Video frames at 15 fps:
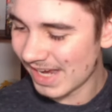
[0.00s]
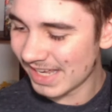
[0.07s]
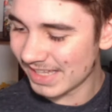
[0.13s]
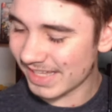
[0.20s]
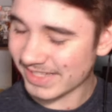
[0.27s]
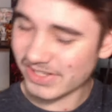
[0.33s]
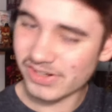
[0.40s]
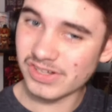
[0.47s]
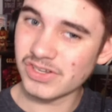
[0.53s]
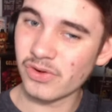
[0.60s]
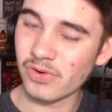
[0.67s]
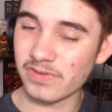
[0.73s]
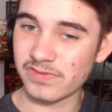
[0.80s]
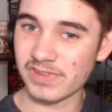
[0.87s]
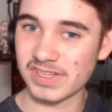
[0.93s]
That's gonna do
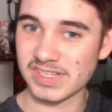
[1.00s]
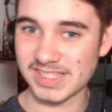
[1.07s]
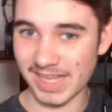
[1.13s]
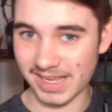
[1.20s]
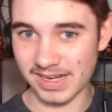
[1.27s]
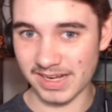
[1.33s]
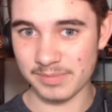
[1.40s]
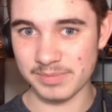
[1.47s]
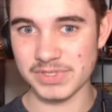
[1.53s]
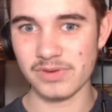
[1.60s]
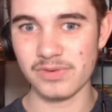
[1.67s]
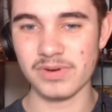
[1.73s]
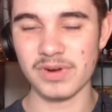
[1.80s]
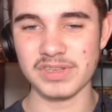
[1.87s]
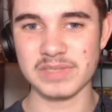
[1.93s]
it for the second
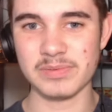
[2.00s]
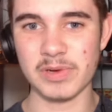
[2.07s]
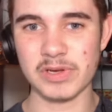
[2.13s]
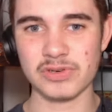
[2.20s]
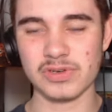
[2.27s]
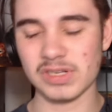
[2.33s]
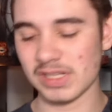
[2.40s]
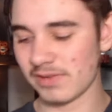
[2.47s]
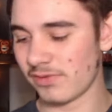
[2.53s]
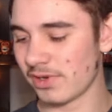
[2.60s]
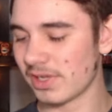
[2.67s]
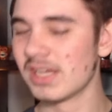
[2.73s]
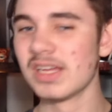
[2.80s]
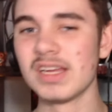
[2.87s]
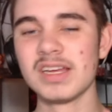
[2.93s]
episode on Special
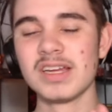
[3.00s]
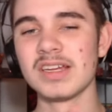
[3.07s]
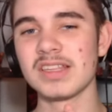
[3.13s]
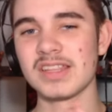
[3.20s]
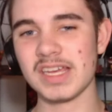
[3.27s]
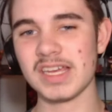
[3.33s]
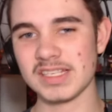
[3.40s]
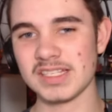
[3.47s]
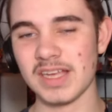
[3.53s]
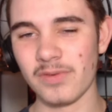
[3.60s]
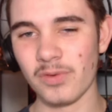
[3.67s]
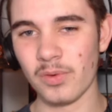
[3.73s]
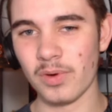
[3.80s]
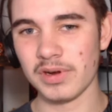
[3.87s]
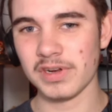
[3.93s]
Delivery. Thanks
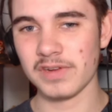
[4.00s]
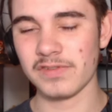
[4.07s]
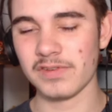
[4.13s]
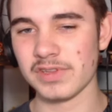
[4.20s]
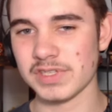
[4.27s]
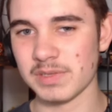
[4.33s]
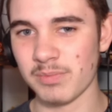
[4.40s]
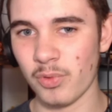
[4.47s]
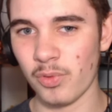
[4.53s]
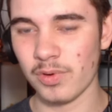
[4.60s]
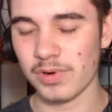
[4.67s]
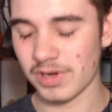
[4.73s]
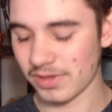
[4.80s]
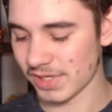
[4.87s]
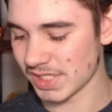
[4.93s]
everyone for the
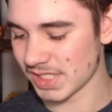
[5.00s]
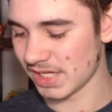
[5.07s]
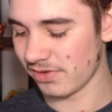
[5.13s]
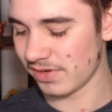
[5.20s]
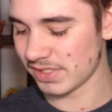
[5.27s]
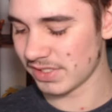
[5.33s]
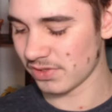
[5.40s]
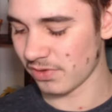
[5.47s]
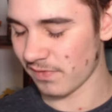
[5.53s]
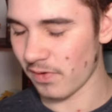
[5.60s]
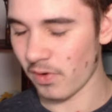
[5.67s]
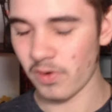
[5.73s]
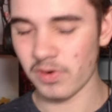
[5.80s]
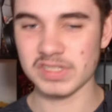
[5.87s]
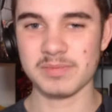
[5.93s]
support on the series so
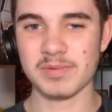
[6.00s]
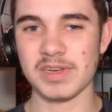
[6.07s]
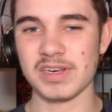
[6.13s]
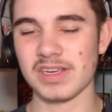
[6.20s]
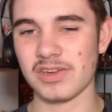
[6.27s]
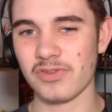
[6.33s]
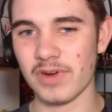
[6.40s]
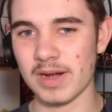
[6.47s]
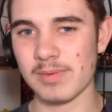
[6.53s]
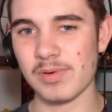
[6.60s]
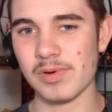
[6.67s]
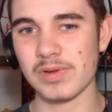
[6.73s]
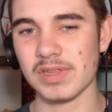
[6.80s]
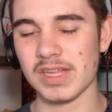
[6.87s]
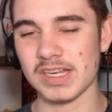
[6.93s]
far. It's been
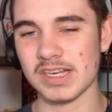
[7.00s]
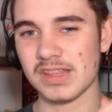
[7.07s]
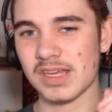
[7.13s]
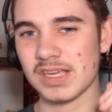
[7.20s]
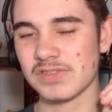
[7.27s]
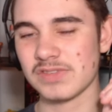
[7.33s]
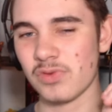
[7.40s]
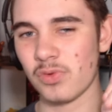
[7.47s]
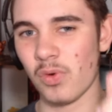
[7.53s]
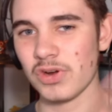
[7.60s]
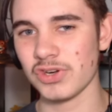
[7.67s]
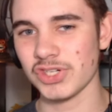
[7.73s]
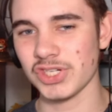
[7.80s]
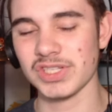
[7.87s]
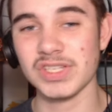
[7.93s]
incredible, and thanks for
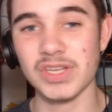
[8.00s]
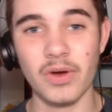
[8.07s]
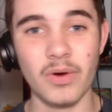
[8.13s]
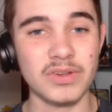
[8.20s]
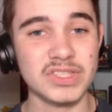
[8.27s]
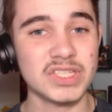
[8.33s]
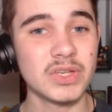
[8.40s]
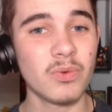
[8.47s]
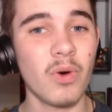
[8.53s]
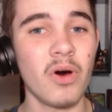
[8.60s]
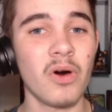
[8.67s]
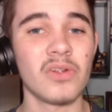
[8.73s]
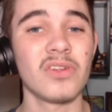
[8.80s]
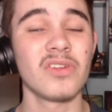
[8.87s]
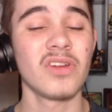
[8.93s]
watching. So I'll see you
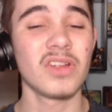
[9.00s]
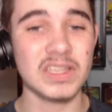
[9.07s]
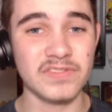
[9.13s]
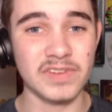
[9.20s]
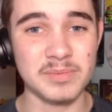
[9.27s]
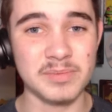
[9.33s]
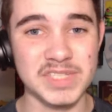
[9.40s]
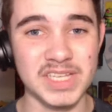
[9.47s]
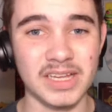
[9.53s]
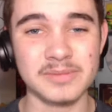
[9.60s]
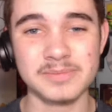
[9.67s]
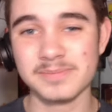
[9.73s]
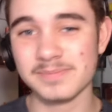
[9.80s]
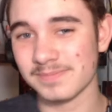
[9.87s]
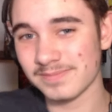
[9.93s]
all on the flip side.
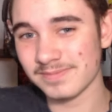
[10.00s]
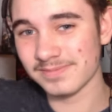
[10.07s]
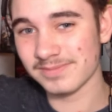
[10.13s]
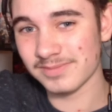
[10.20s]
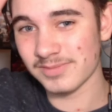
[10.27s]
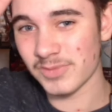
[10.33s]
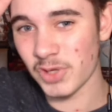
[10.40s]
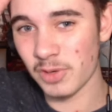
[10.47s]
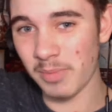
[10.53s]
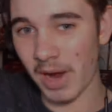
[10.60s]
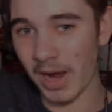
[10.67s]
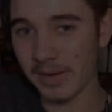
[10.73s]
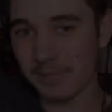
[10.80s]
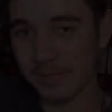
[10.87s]
Goodbye.